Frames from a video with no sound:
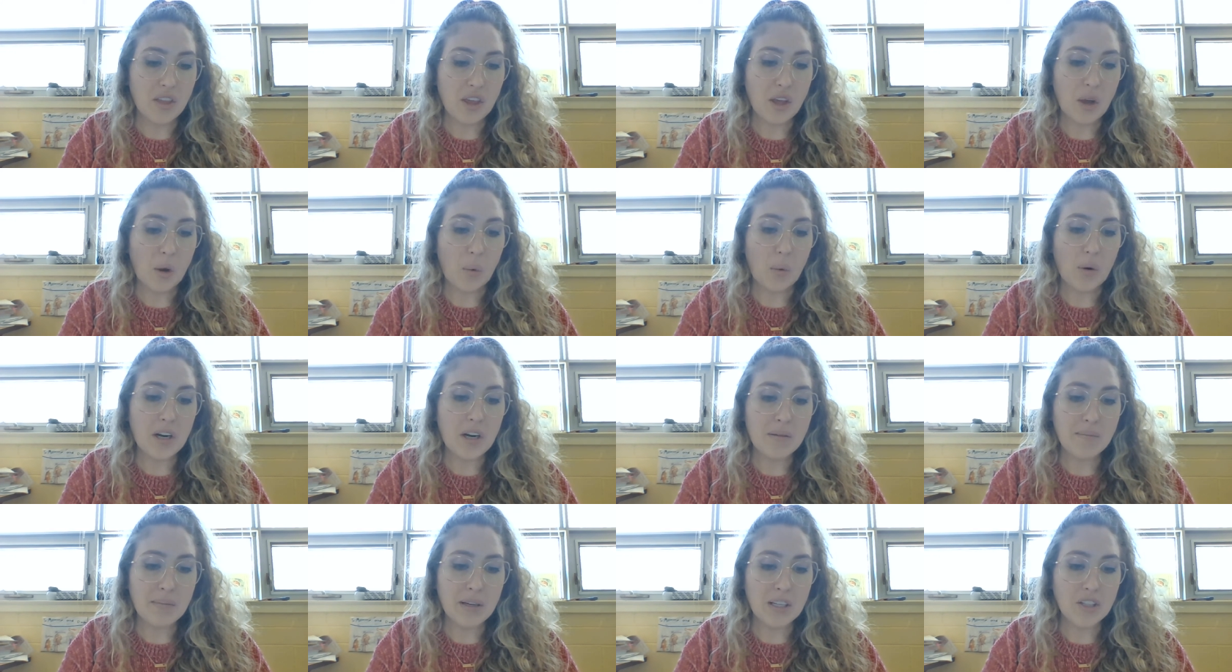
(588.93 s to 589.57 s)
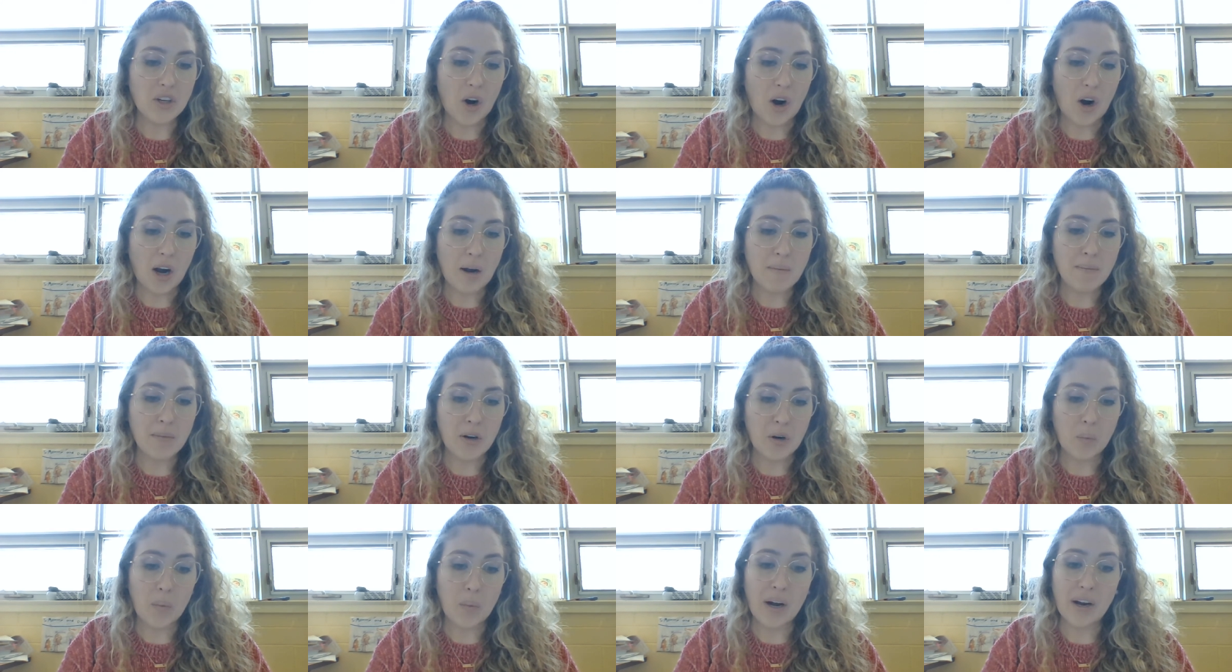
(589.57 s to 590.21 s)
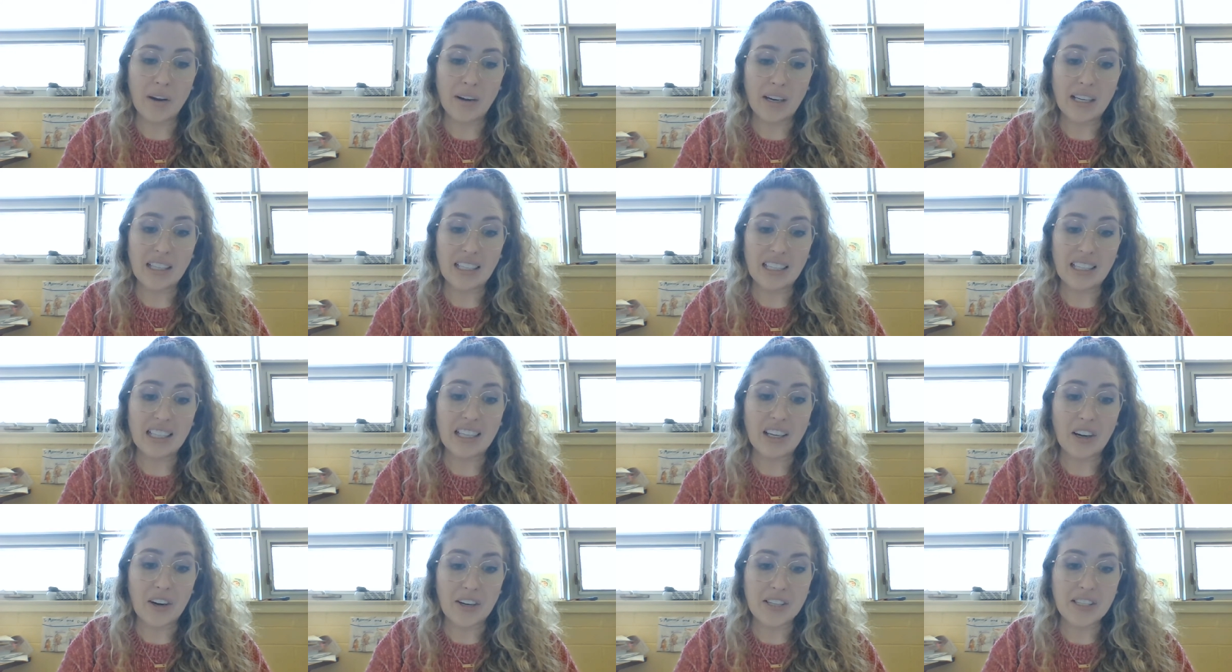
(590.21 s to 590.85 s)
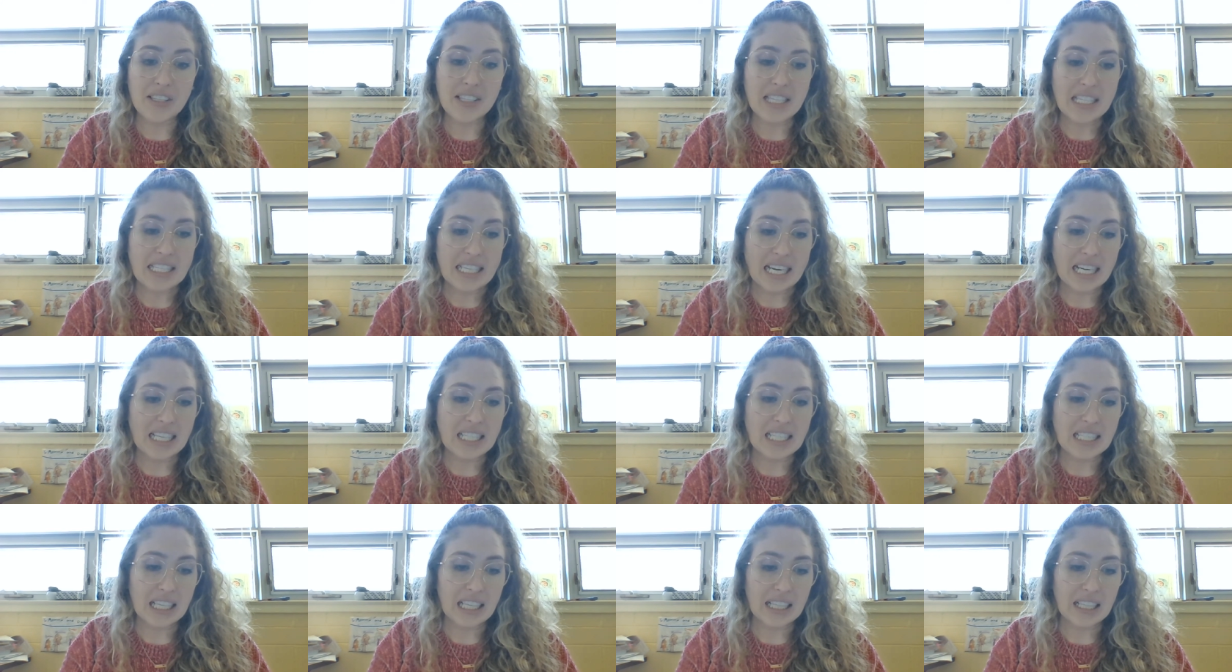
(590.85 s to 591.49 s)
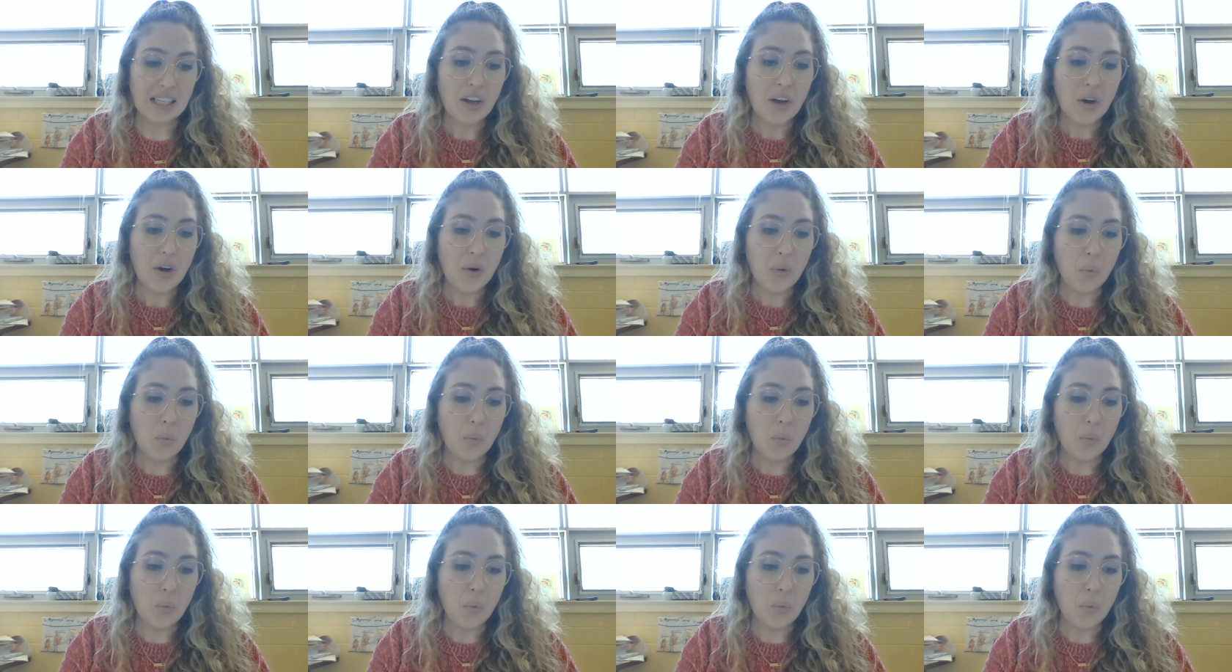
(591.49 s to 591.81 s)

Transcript: the ornament armor wherein ye are standing,